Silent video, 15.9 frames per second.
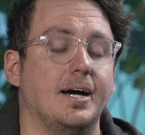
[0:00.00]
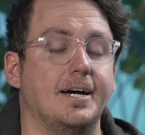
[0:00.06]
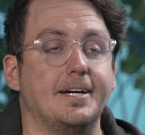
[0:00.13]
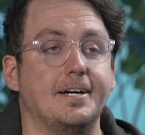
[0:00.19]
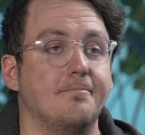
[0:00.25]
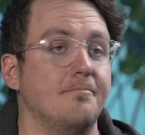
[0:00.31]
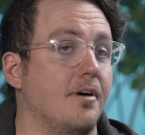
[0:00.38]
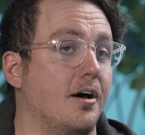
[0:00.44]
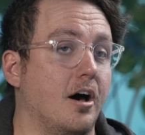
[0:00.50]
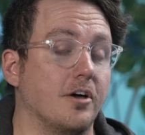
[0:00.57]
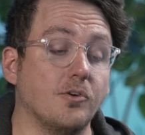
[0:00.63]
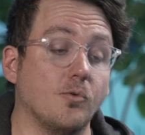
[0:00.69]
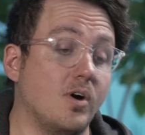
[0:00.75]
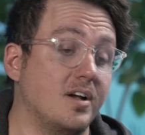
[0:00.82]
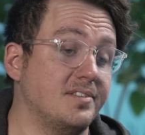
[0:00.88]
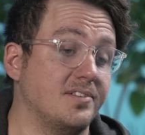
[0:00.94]
Other
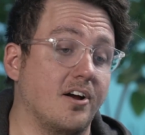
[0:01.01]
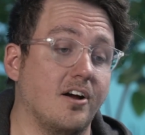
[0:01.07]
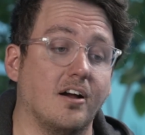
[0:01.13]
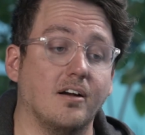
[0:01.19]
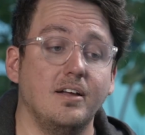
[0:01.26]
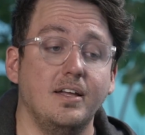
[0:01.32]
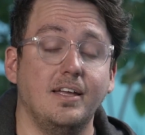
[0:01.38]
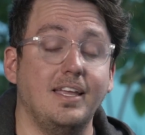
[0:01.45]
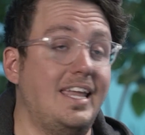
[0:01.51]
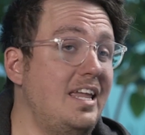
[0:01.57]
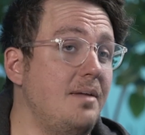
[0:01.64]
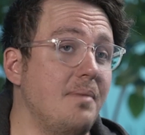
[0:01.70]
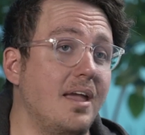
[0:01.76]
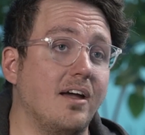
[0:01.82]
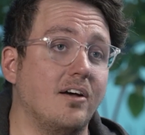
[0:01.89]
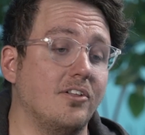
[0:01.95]
ones are
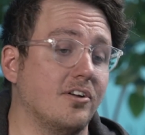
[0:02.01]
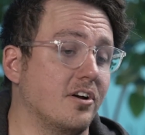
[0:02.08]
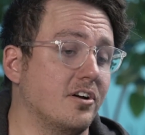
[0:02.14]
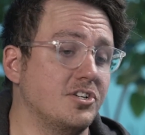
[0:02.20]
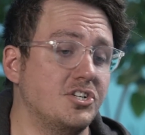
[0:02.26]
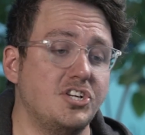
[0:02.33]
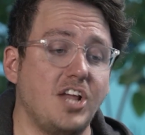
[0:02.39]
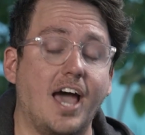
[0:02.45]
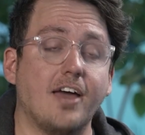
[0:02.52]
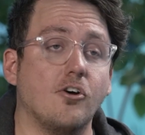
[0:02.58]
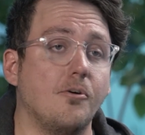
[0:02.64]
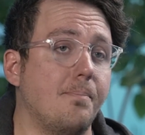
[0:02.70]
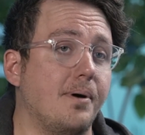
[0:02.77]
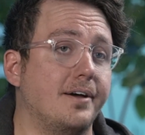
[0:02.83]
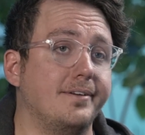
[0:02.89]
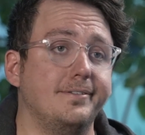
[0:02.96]
emailer, shadow
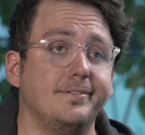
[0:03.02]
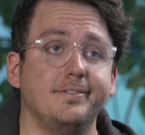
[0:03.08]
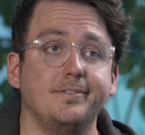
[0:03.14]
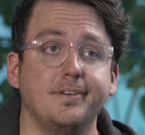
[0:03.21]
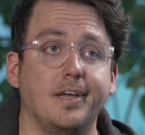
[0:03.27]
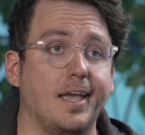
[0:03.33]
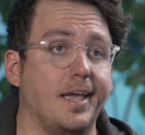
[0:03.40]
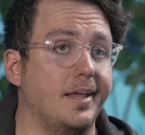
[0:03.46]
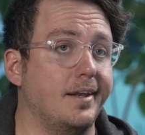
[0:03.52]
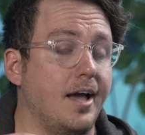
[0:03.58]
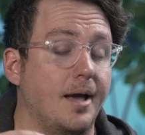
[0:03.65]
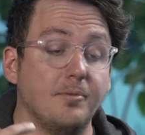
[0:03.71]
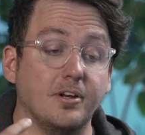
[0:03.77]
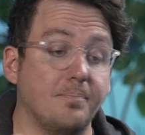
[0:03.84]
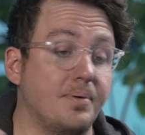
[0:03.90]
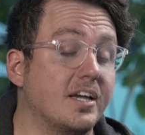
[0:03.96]
button, and I'm
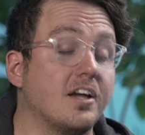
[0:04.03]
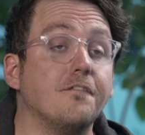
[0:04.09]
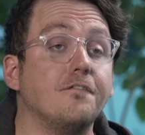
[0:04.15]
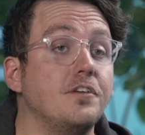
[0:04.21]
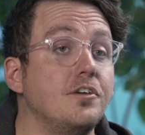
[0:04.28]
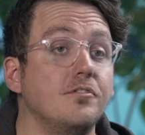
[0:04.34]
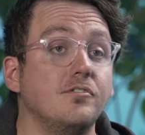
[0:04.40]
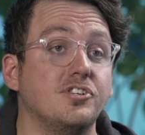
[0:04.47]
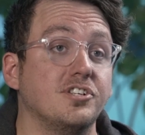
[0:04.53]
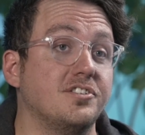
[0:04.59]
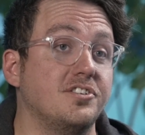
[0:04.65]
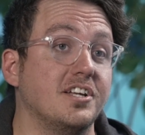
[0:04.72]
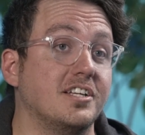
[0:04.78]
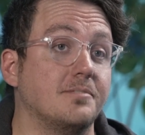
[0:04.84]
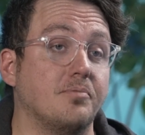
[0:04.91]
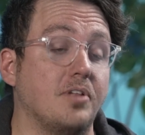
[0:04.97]
going to pick a few just to
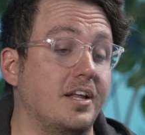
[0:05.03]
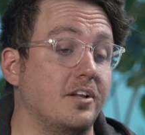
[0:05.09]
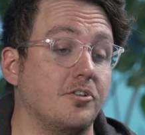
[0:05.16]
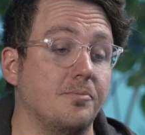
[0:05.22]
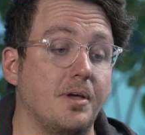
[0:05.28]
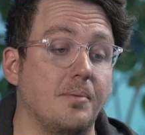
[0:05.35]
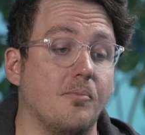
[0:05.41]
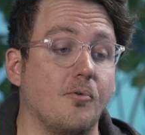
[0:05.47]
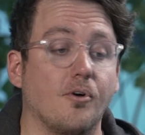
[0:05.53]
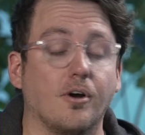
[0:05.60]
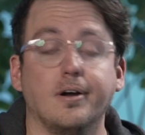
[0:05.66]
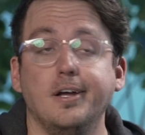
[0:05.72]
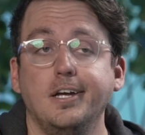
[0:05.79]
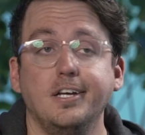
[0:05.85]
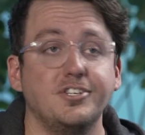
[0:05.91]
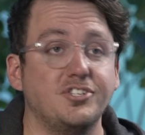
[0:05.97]
explain a little bit more.
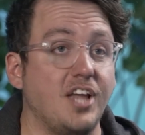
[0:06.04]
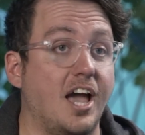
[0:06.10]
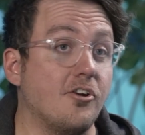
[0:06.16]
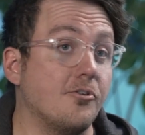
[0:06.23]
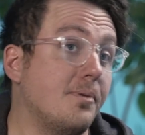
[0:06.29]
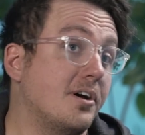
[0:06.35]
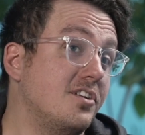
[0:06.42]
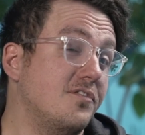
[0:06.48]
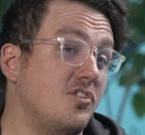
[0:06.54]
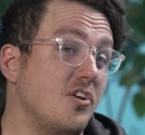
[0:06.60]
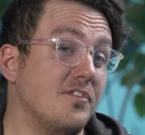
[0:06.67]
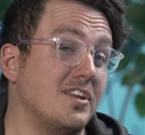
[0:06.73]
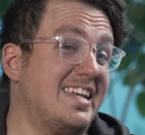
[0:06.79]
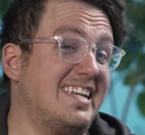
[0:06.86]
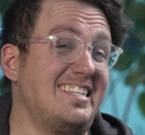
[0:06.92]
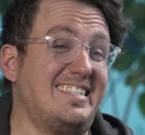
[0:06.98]
Shadow button, if you have
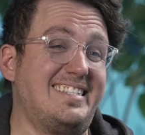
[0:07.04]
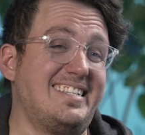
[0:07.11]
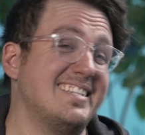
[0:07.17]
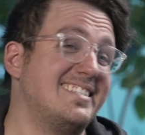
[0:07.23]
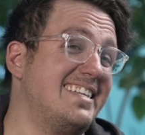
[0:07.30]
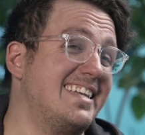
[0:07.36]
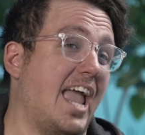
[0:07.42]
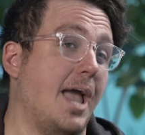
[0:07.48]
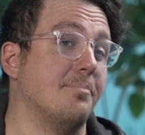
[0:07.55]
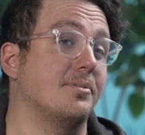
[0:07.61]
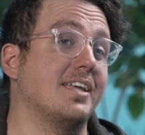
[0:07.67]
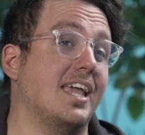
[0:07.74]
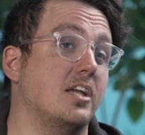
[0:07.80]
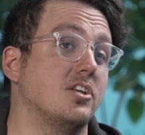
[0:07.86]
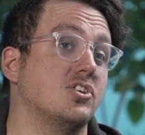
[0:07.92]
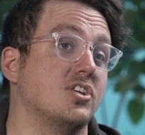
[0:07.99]
an existing
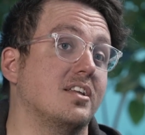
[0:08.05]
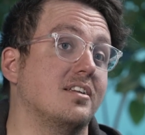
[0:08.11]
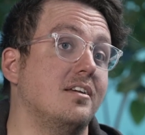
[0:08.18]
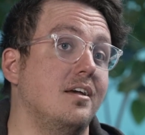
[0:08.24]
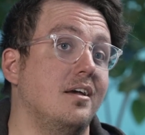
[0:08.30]
application,